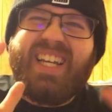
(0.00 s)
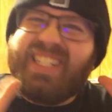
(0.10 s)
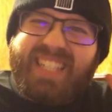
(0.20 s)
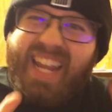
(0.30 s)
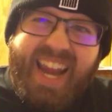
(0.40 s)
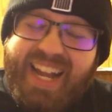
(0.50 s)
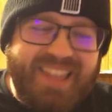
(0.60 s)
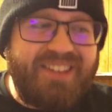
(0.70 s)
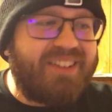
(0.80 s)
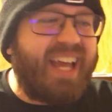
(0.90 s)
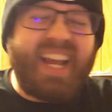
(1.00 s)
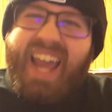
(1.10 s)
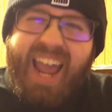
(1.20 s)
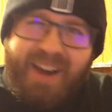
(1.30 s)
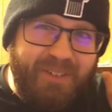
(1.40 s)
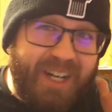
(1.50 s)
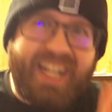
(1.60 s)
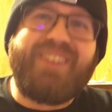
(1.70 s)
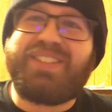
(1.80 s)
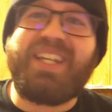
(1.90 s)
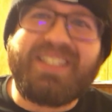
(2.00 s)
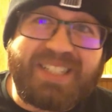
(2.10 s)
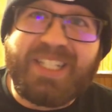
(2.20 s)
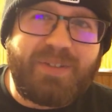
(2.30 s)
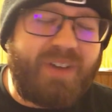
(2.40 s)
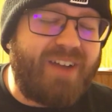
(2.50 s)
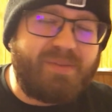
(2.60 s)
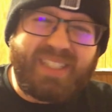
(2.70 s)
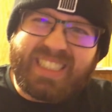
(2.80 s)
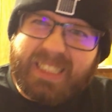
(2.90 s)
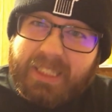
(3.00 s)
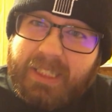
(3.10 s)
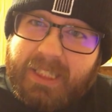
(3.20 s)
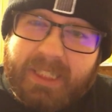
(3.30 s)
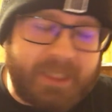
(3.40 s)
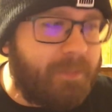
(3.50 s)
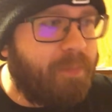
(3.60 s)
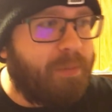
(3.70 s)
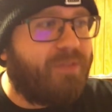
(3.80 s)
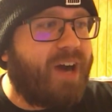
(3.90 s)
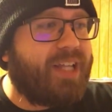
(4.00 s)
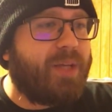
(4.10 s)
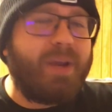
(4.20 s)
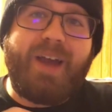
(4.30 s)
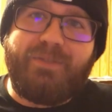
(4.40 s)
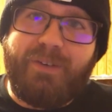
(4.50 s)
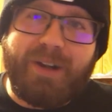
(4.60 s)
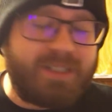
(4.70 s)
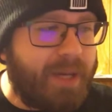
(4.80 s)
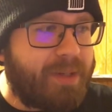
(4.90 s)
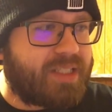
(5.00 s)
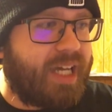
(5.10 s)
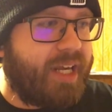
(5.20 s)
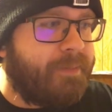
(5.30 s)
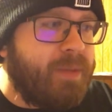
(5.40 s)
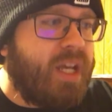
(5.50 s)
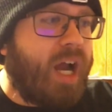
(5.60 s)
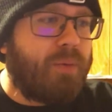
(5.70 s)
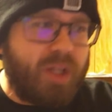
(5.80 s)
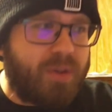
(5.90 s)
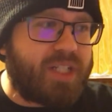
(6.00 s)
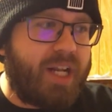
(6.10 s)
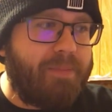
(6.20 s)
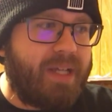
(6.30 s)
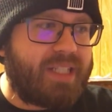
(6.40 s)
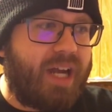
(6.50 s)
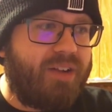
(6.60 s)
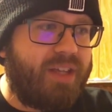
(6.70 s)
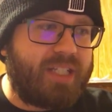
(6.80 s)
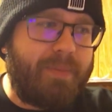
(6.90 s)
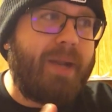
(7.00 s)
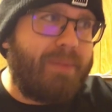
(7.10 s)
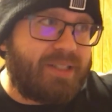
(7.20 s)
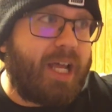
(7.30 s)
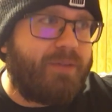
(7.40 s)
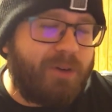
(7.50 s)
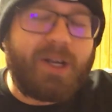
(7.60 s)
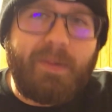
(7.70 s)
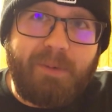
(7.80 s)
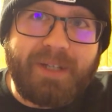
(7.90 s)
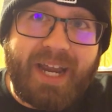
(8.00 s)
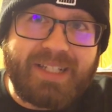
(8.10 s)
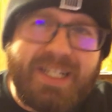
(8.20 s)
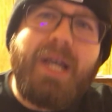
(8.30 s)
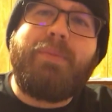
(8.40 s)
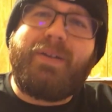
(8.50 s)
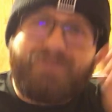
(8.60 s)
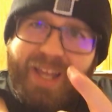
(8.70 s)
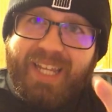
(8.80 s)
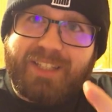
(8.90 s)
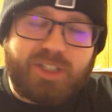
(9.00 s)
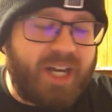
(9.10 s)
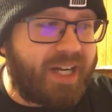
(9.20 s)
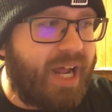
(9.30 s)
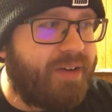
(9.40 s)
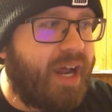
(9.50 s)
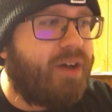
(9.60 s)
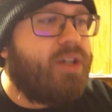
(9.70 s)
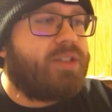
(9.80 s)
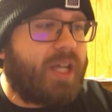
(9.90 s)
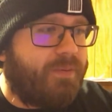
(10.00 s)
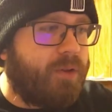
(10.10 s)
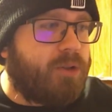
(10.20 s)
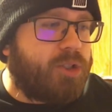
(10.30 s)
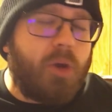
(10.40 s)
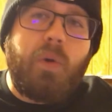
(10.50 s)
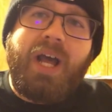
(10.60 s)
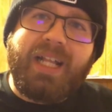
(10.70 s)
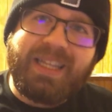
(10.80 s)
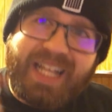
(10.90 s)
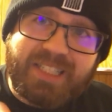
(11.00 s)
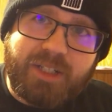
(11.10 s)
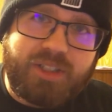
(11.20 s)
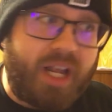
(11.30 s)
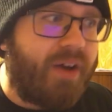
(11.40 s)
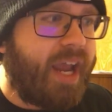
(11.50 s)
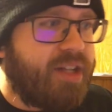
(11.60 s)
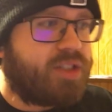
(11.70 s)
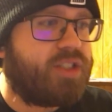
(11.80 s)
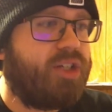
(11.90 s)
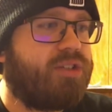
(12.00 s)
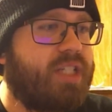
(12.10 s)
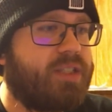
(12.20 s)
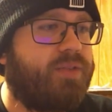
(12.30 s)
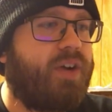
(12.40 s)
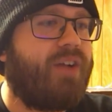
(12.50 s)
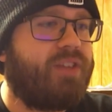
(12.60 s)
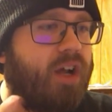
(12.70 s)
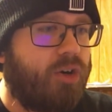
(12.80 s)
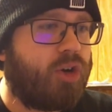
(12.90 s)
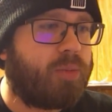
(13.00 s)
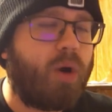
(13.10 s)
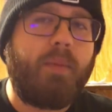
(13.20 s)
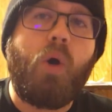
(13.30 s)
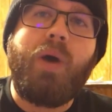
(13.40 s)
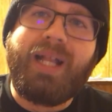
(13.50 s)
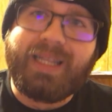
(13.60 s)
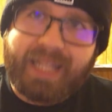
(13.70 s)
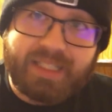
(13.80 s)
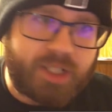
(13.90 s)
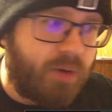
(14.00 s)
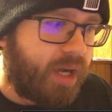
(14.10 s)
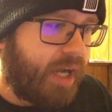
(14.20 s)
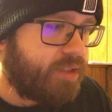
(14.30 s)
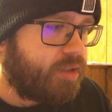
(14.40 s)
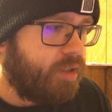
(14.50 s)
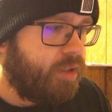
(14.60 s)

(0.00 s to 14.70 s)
say anything. They're like, ah, we're gonna give it to you in Season 5. I'm like, argh. But finally, we have footage. I'm excited. I really wish I didn't miss out on this. I mean, I missed out for a couple of days, but I finally get to check it out now. So without further ado, let's get to now. Agents of S.H.I.E.L.D. Season 5, Not on Earth promo. Let's go, guys.